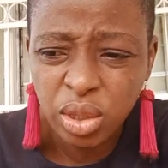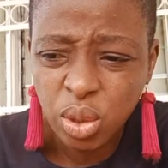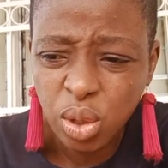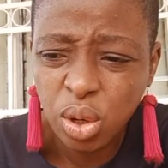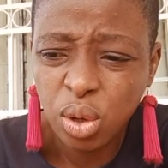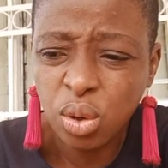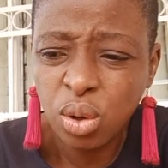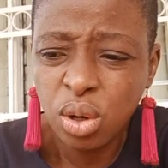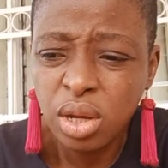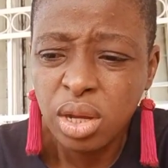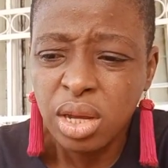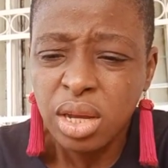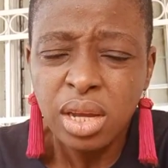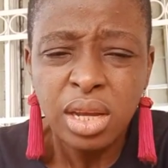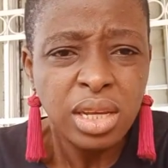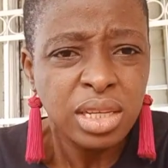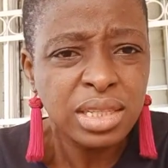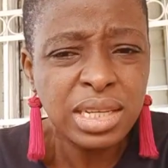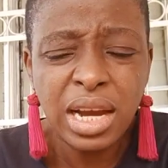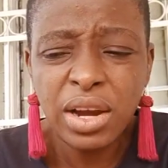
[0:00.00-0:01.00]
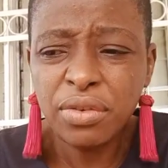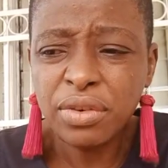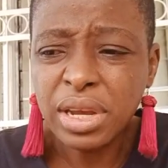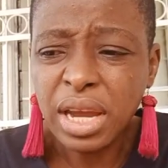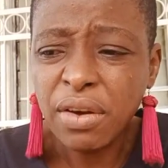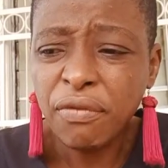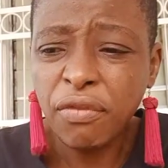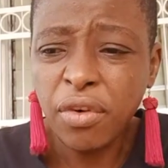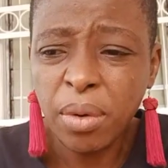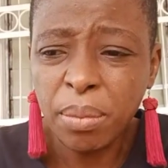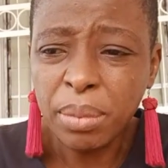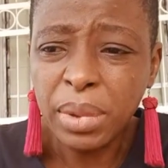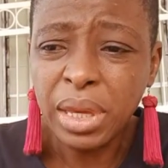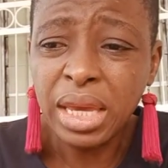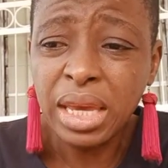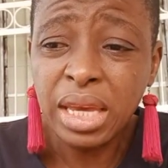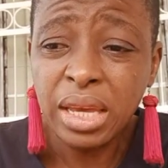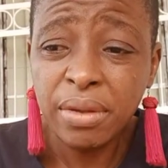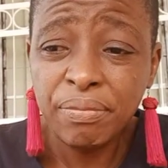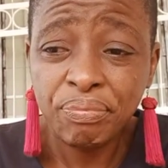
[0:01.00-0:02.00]
No, self-care for
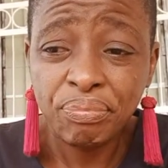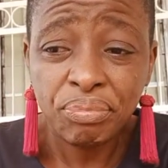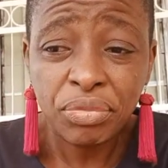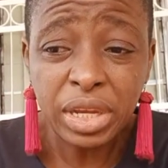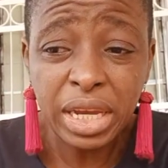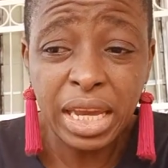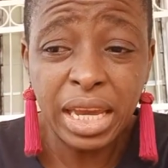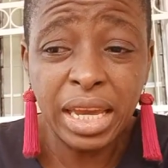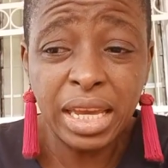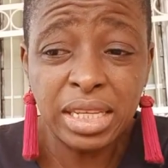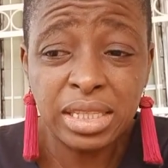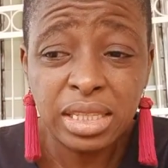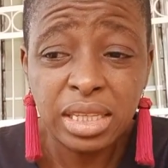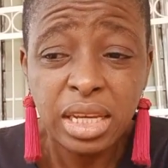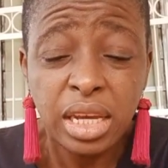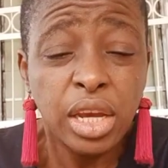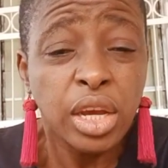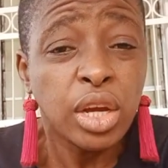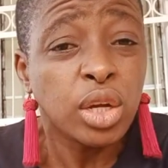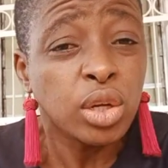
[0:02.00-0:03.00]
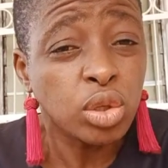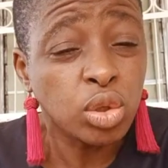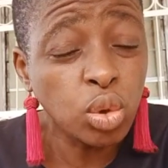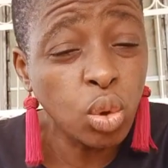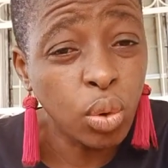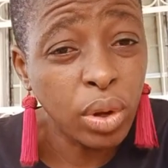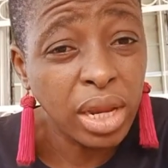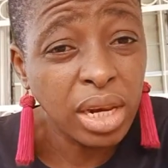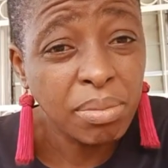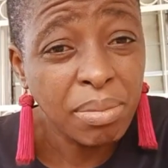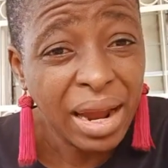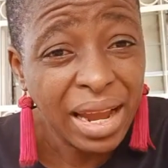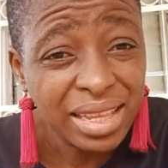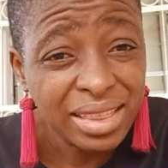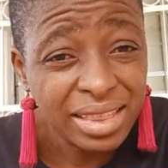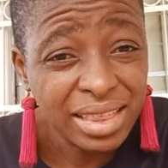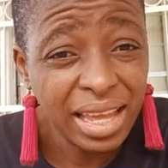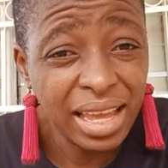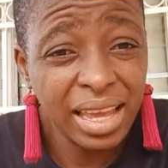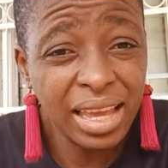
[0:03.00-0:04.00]
me is doing my
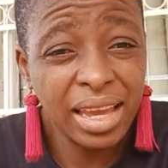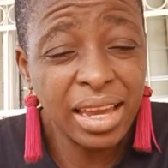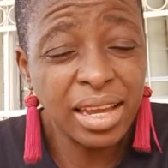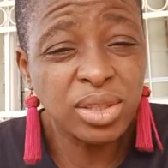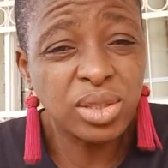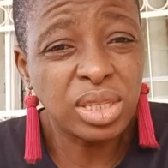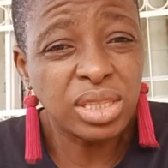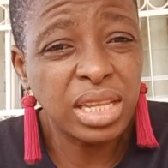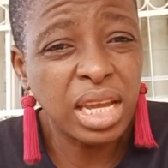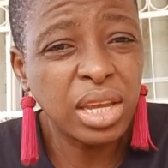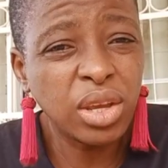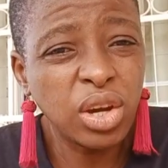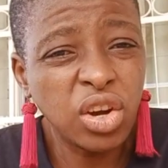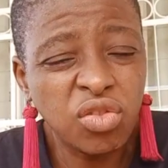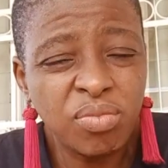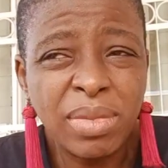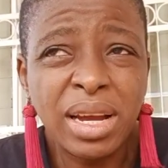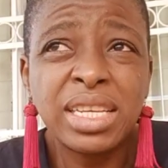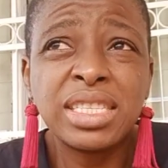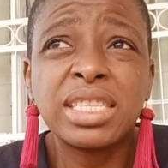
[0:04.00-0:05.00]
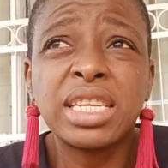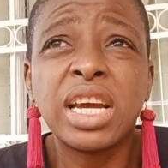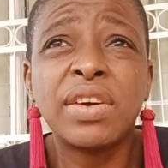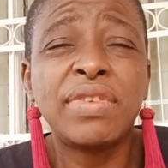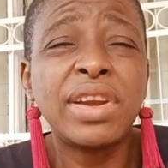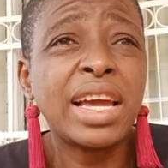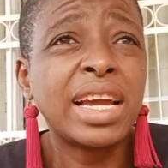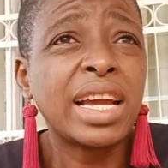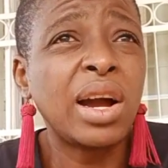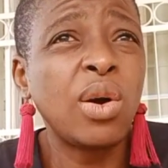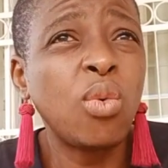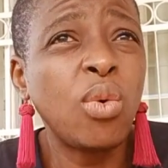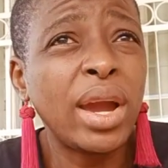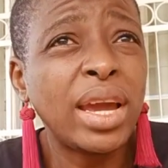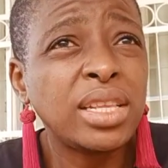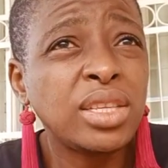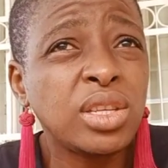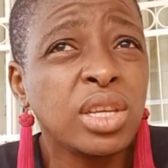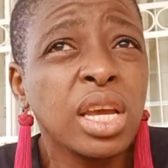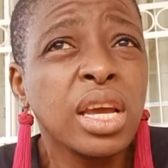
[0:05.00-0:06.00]
thing to take care of myself. Like, I
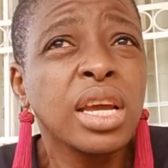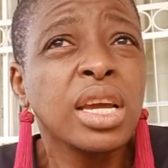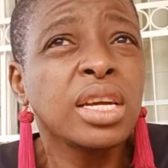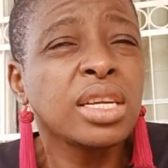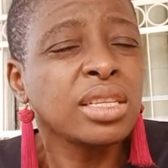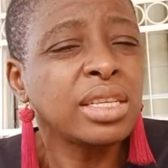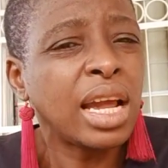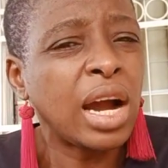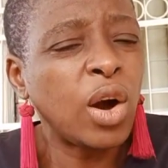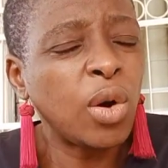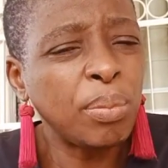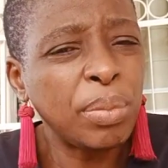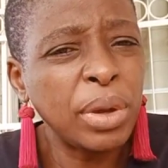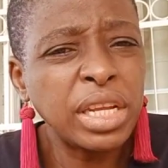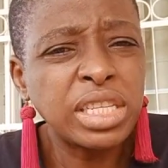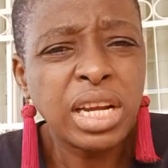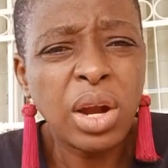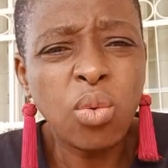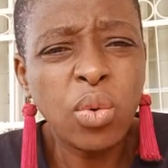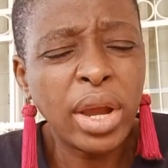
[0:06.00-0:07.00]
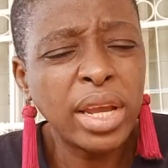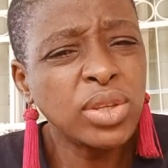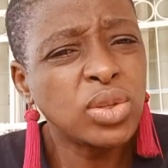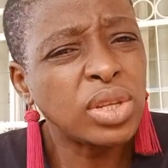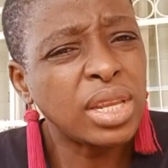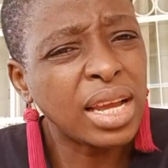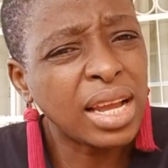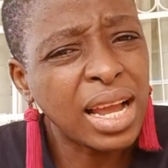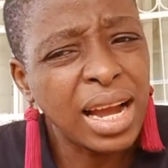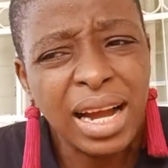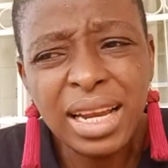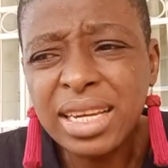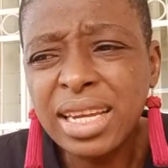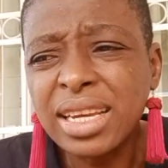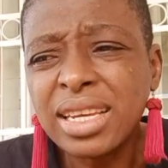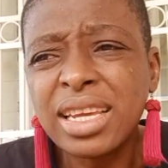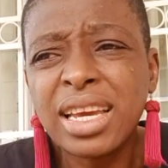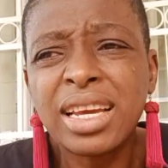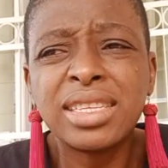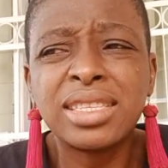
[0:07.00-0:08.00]
went down beach, I went to the
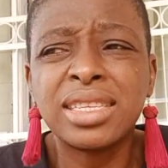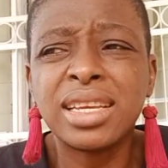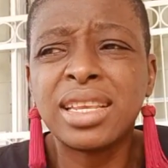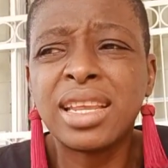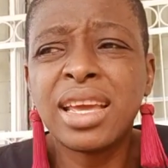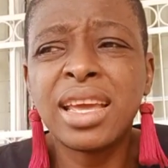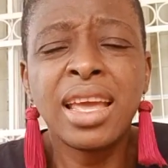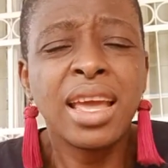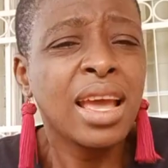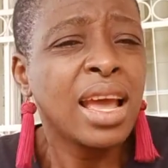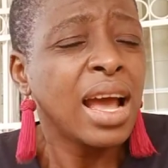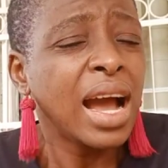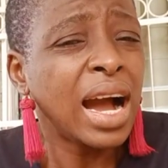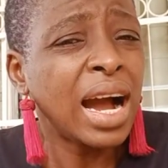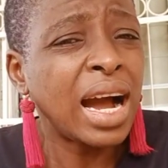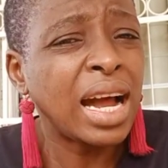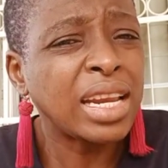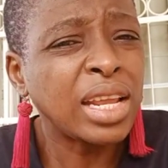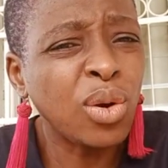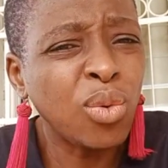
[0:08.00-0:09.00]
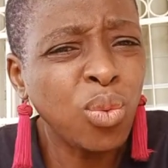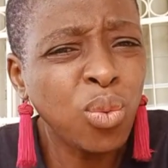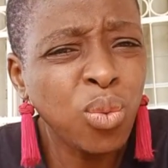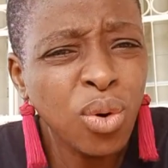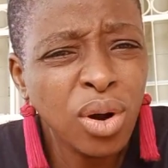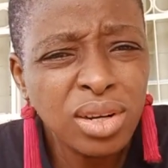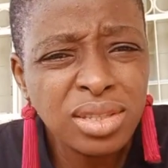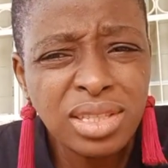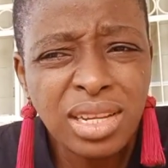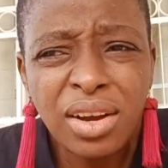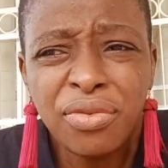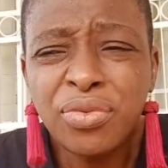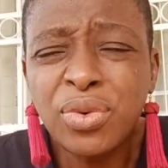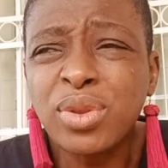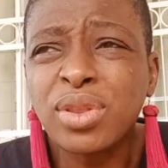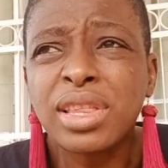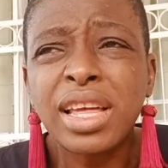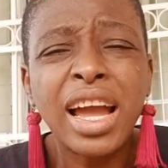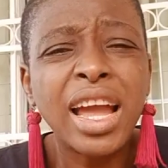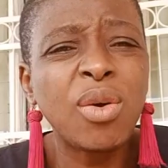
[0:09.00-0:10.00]
garden yesterday. I had a wonderful
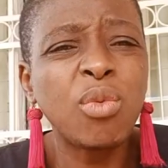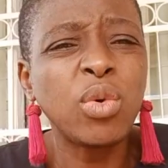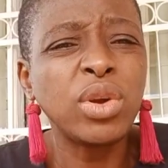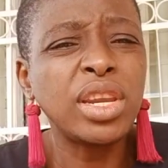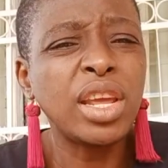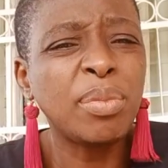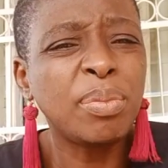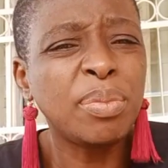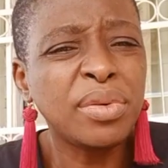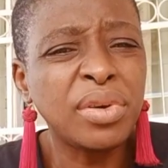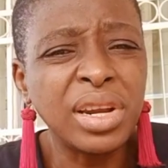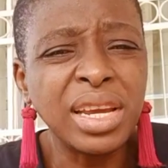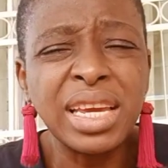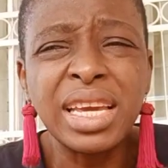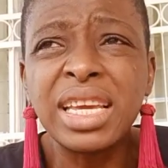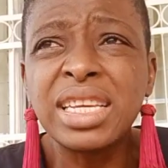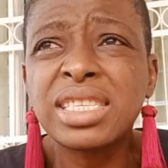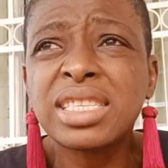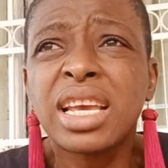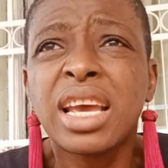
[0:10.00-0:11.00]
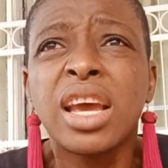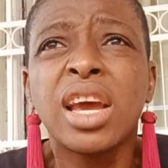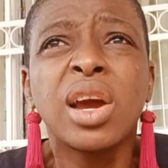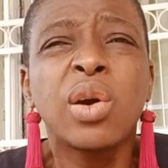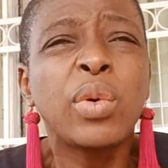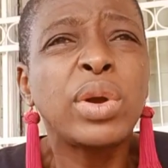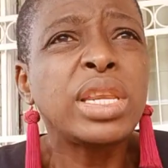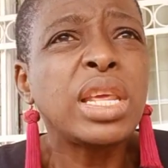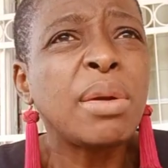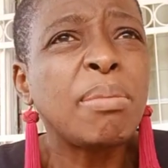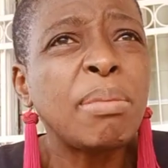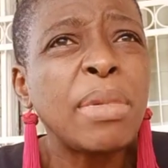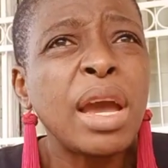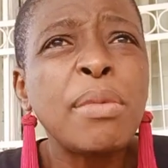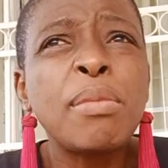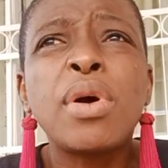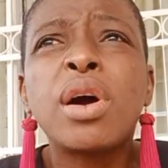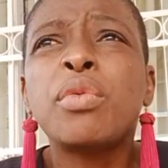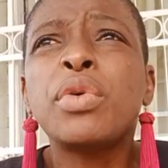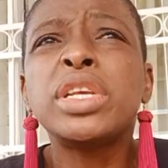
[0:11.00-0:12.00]
time with the breeze, with the
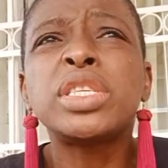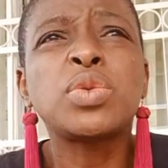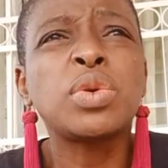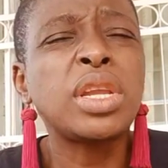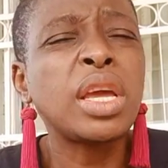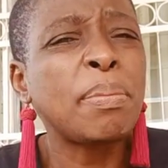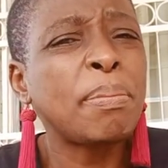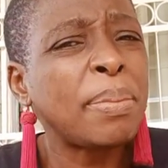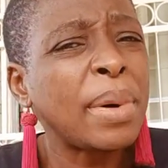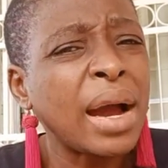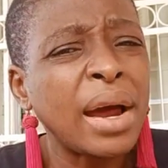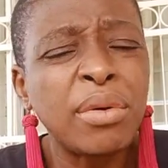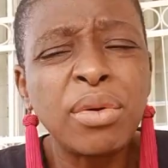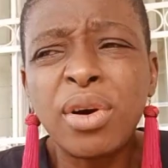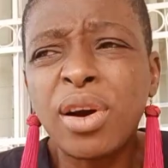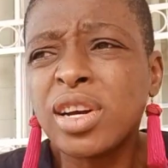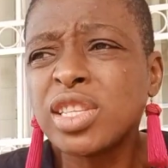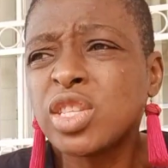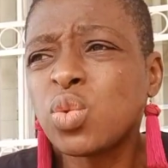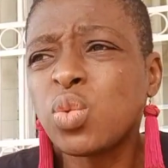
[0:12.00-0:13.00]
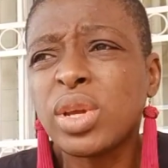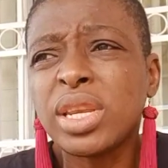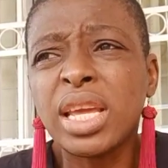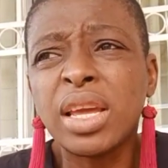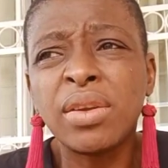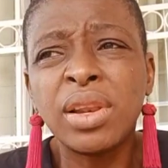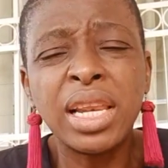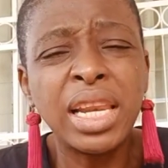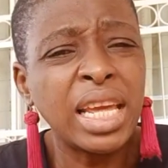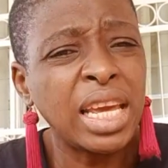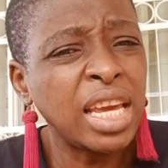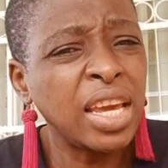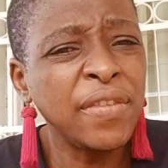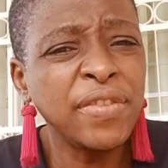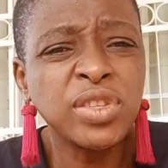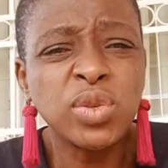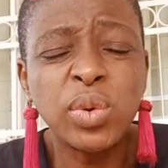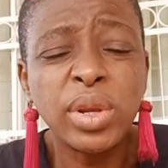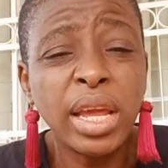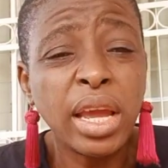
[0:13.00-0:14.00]
memories, with the parrots, with the
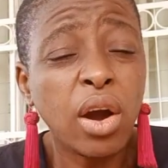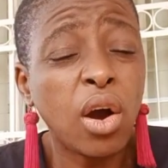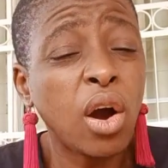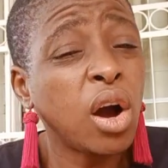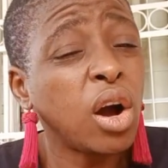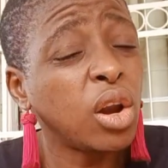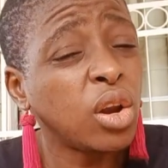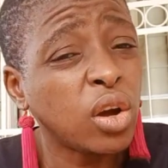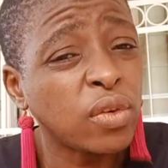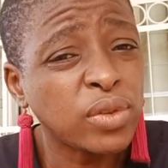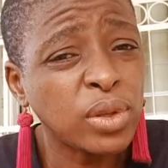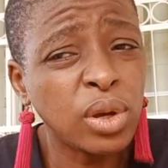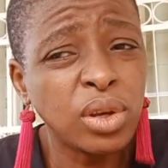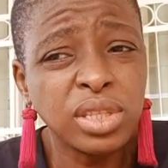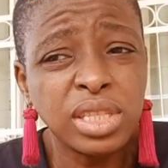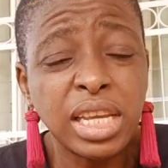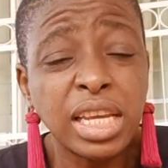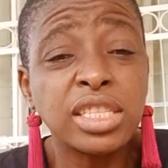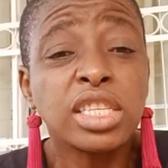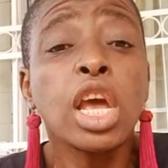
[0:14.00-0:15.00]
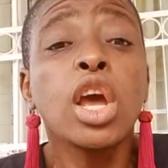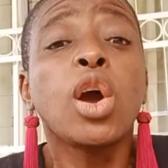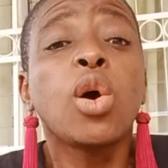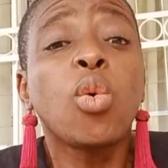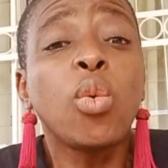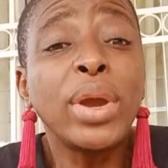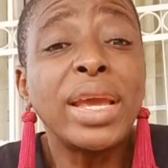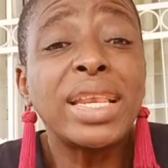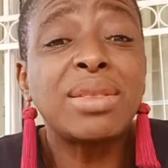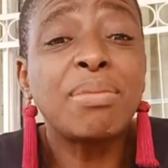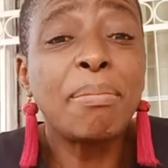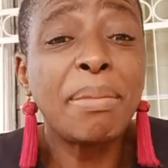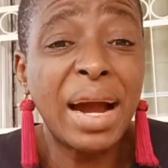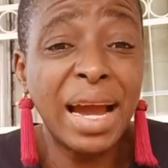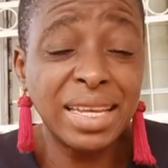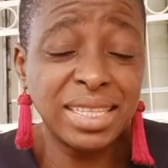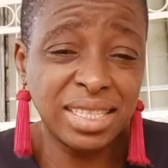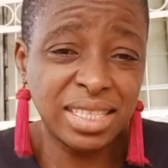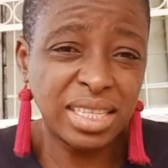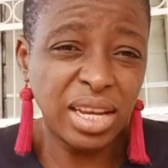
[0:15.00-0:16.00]
leaves, with all of those things, with
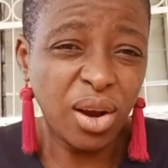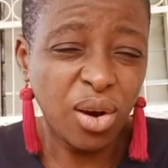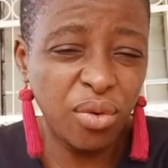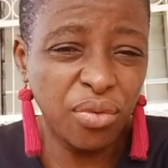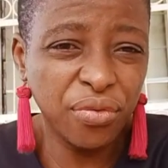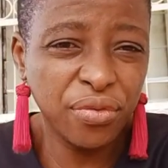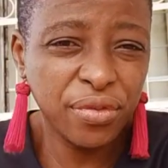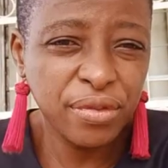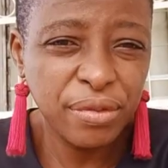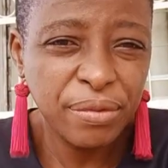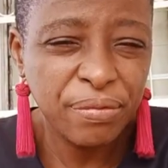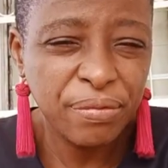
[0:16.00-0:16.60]
myself.